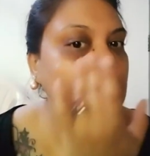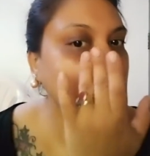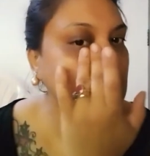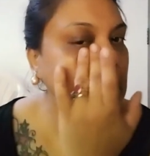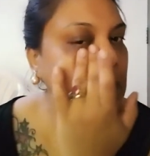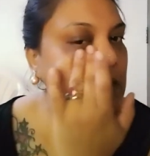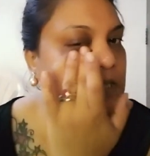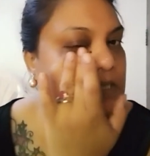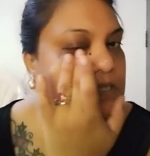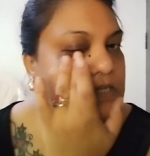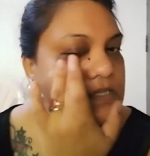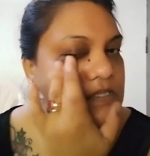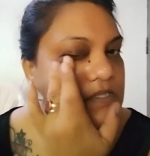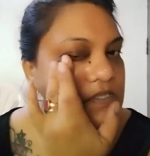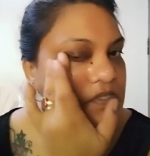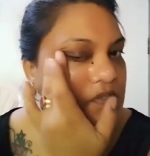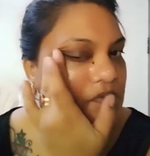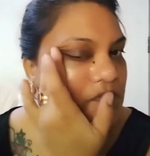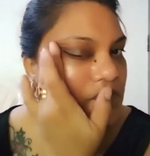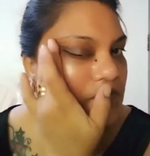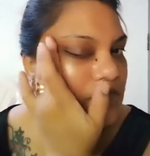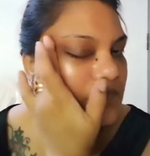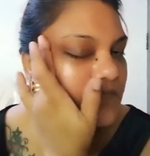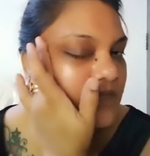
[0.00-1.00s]

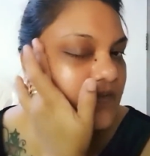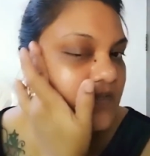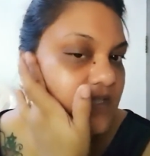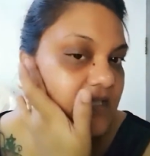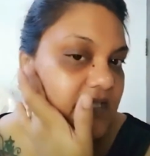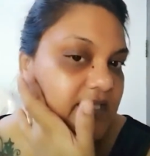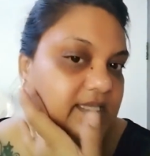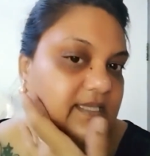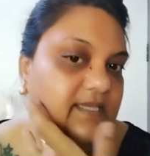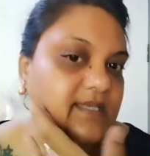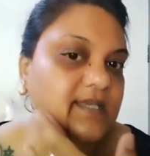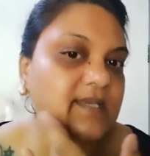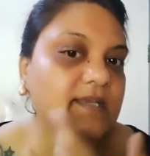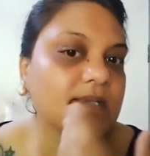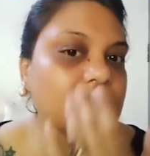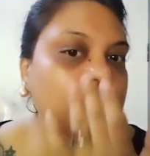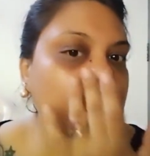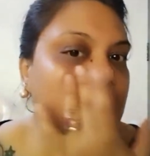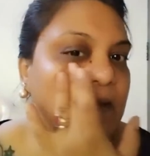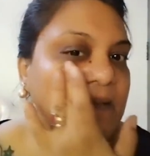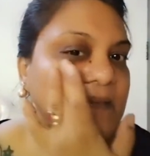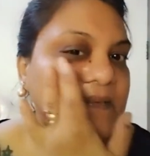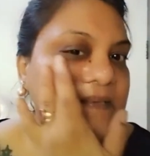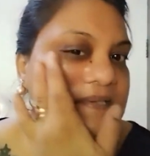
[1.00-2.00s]
So let's see
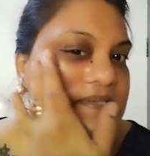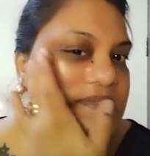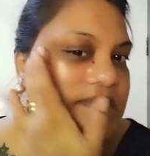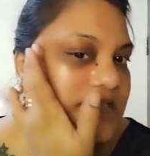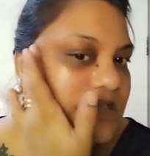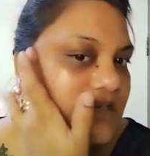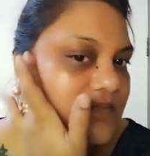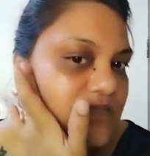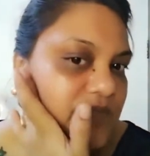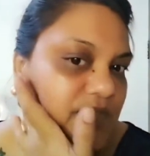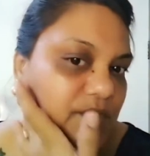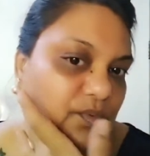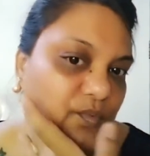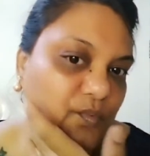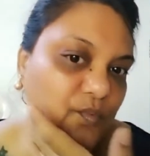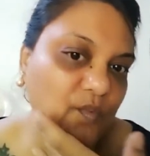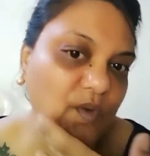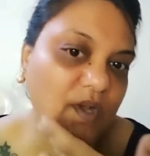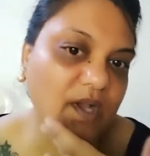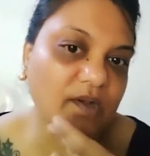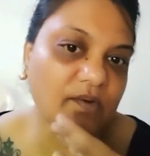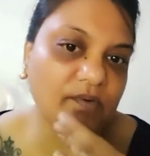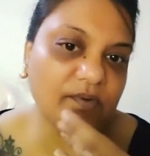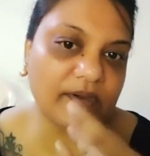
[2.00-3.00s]
how this comes out.
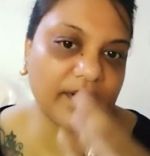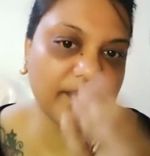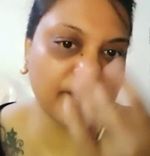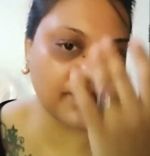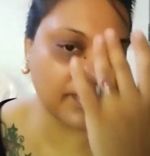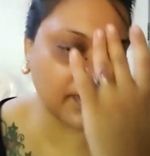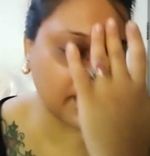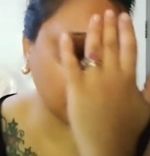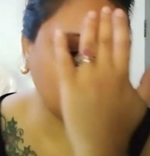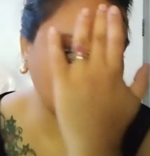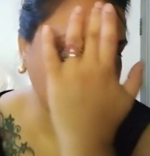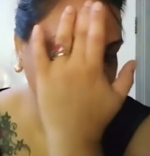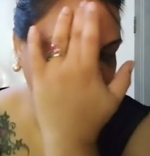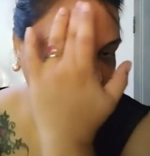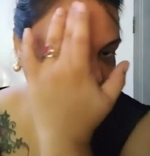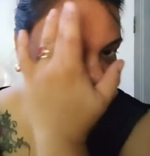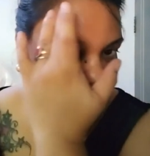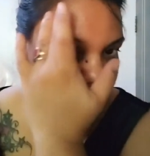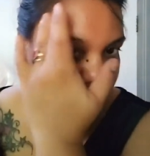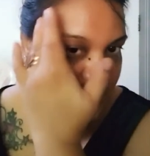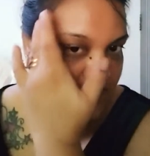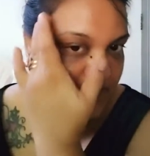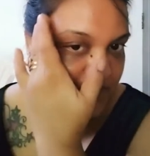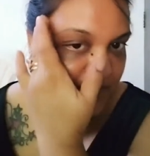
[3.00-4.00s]
Wow, I really like
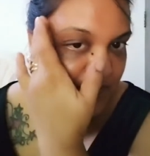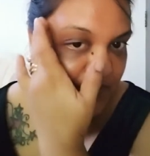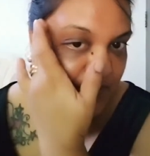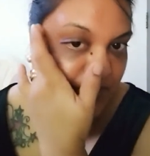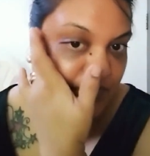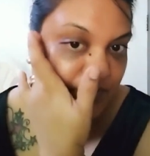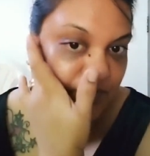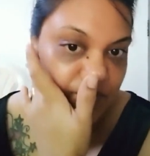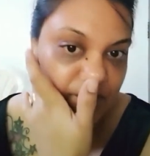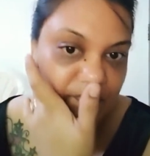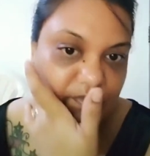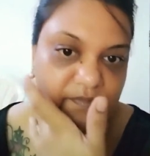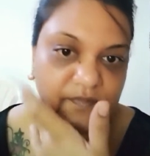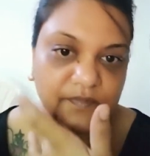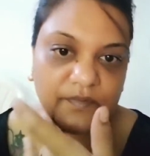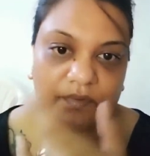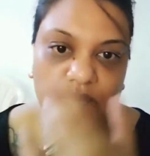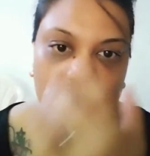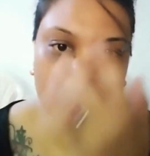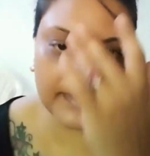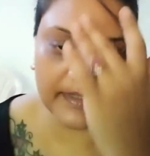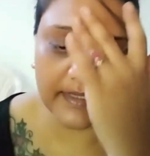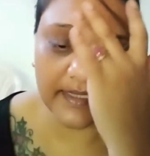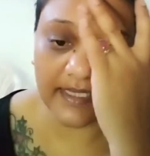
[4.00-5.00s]
the beautiful
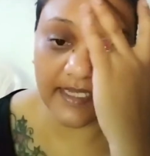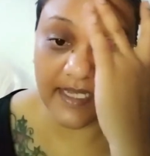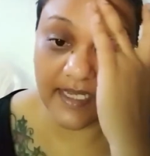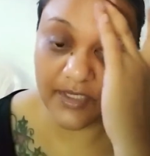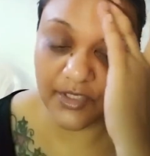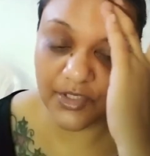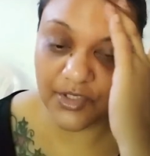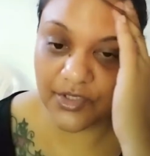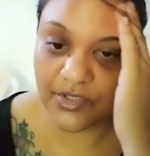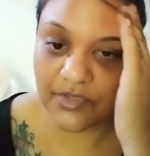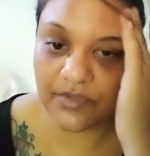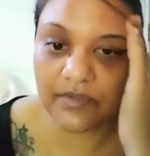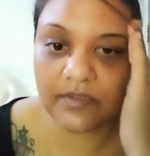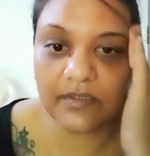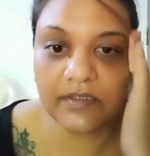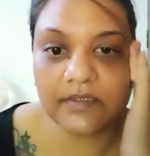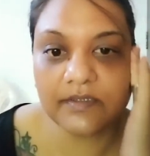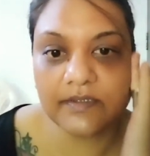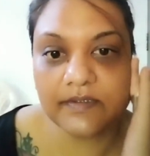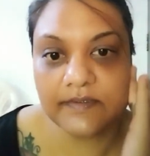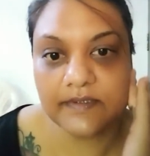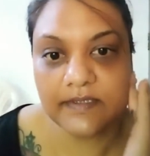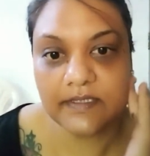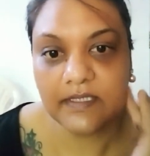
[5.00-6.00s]
natural
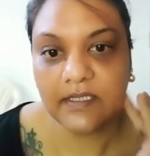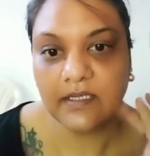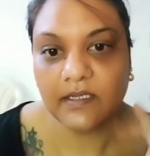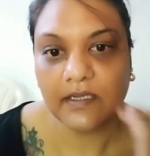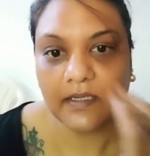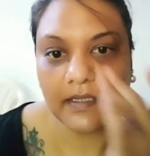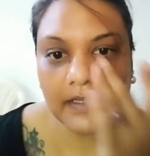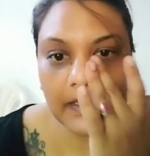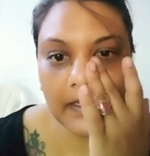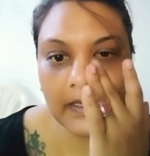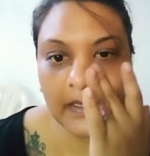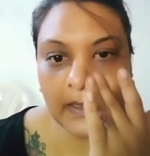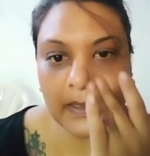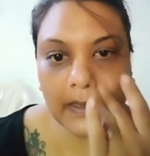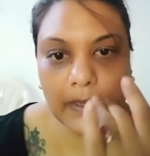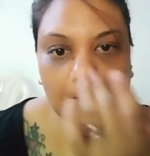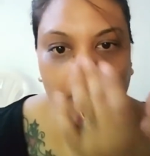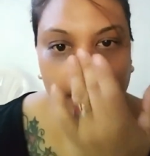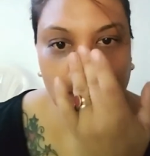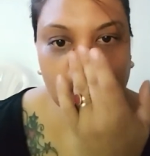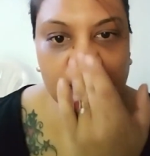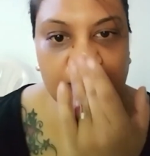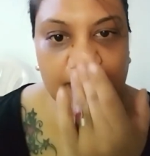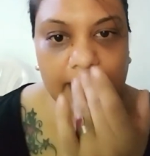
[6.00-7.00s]
glow
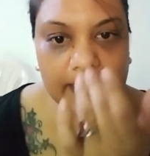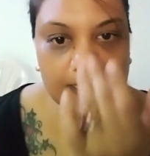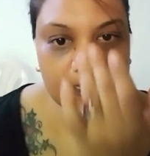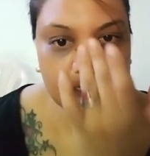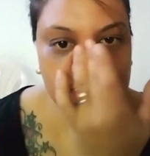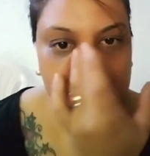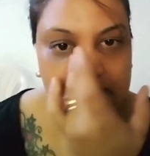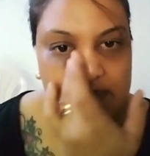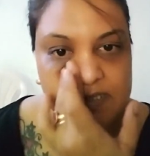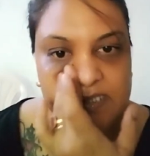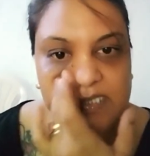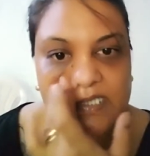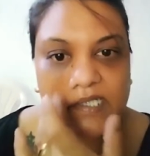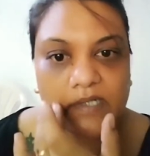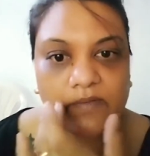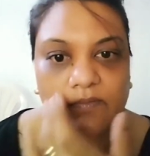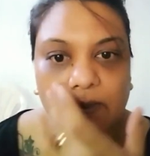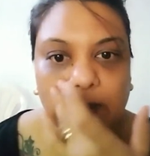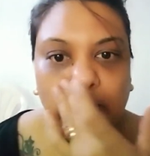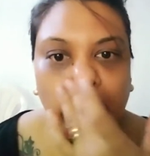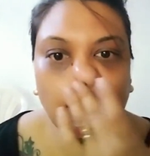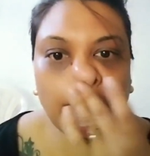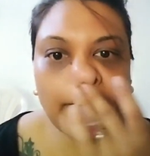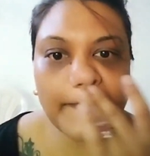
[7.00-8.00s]
that it is giving
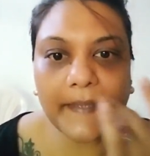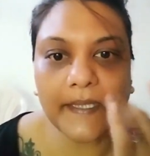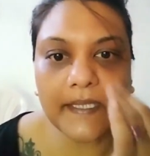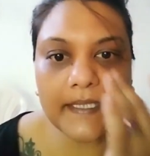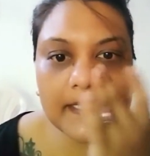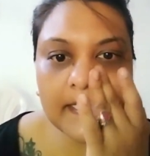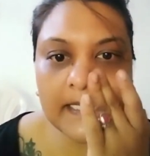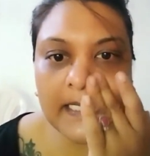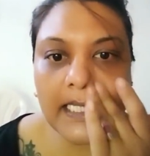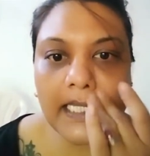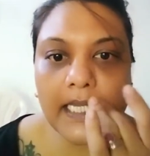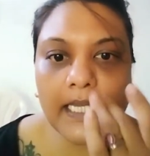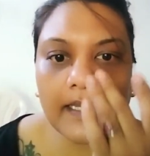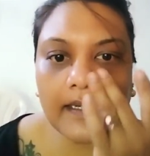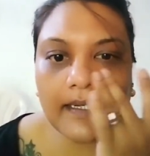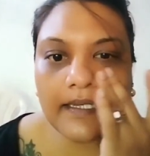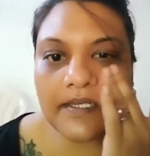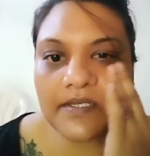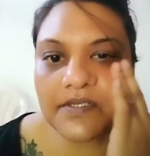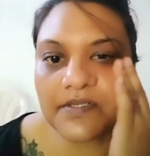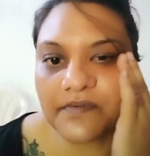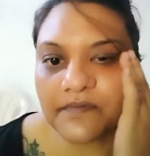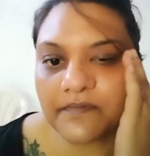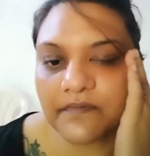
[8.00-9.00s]
on my skin as
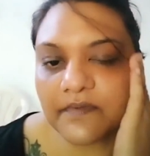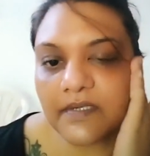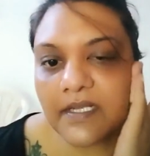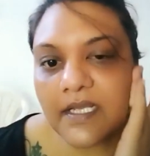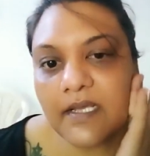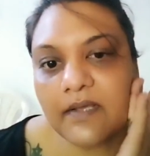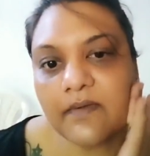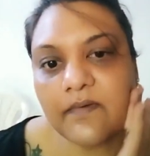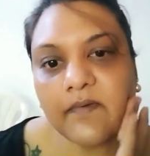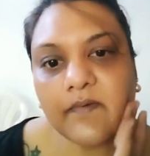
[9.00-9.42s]
of now.